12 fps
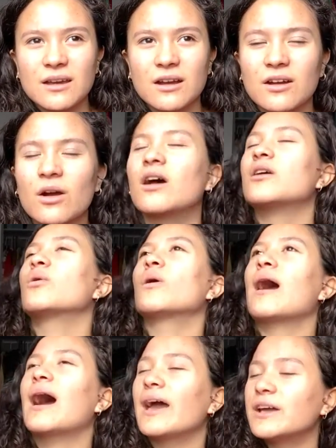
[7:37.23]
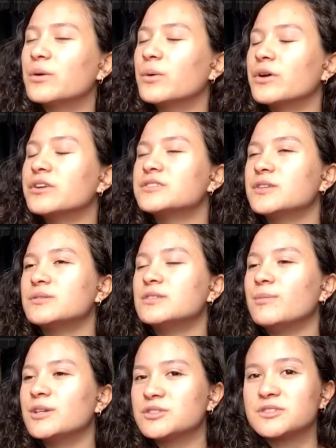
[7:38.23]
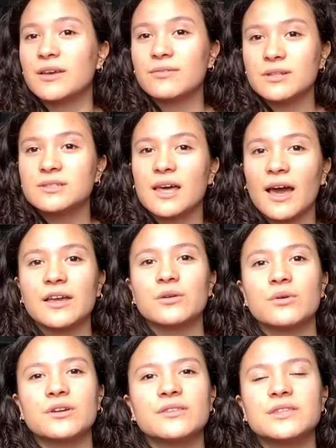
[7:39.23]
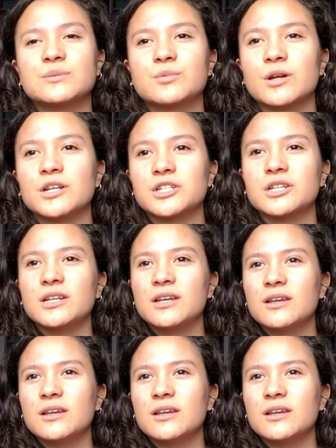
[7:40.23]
or on high chord, so C major 7 is the high chord in this progression.